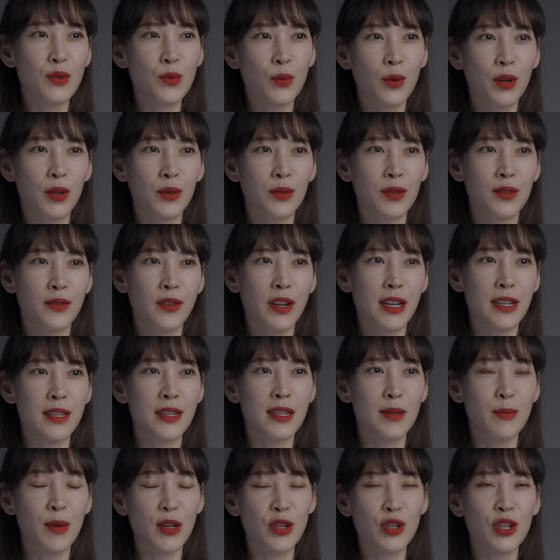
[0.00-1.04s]
work was very
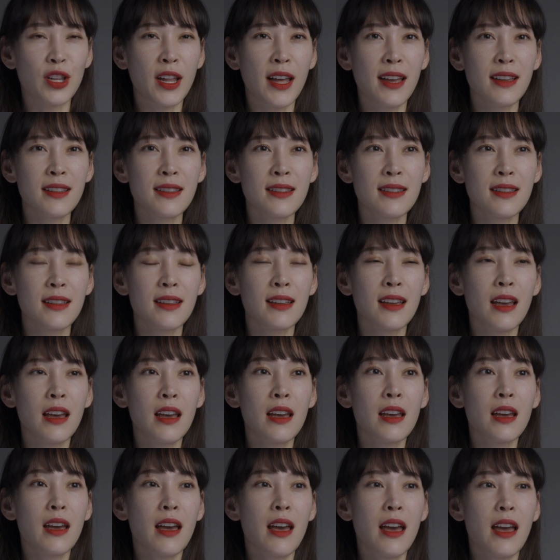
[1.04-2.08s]
specialized,
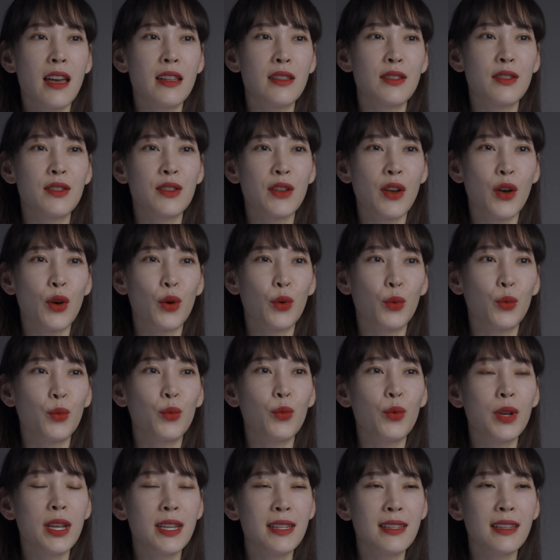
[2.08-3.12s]
and so
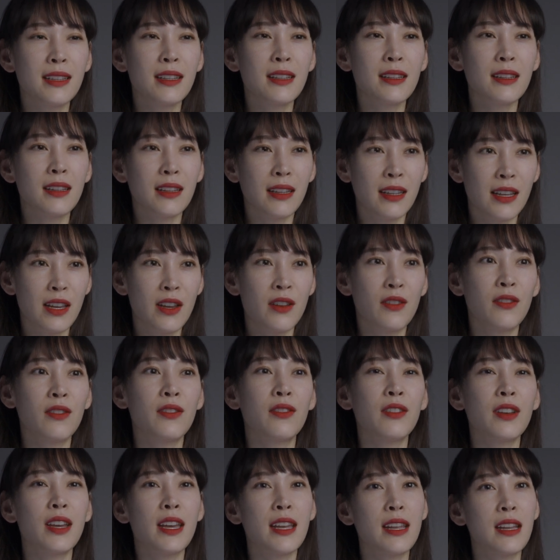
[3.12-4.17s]
we didn't
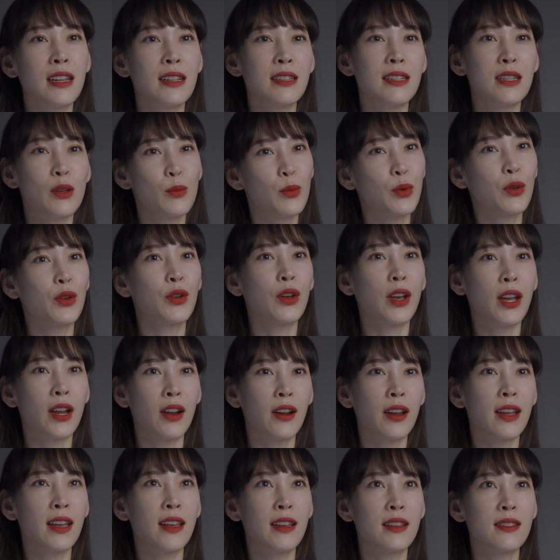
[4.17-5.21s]
live in typical
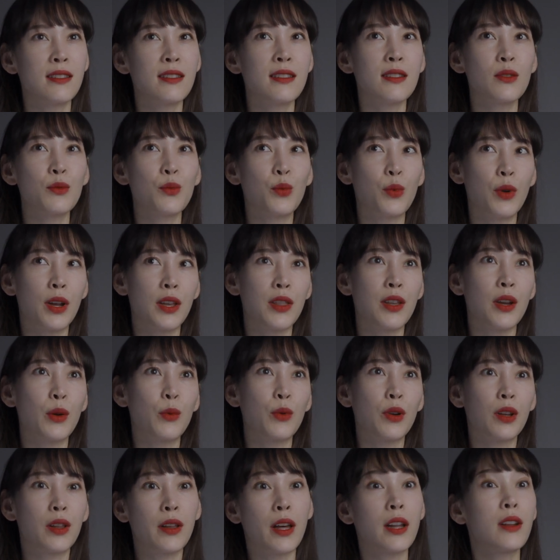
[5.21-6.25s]
areas where there
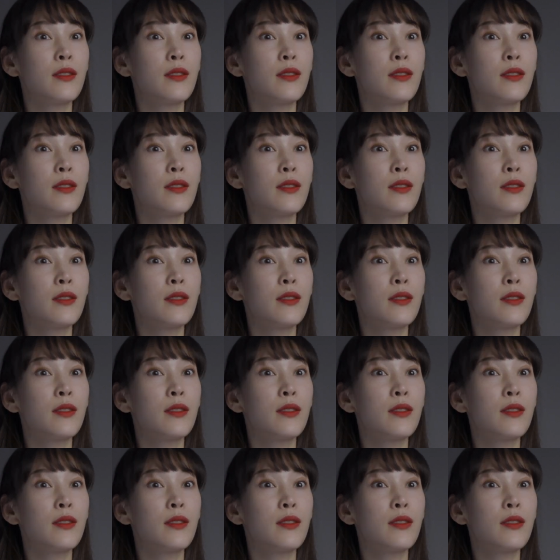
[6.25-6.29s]
were a lot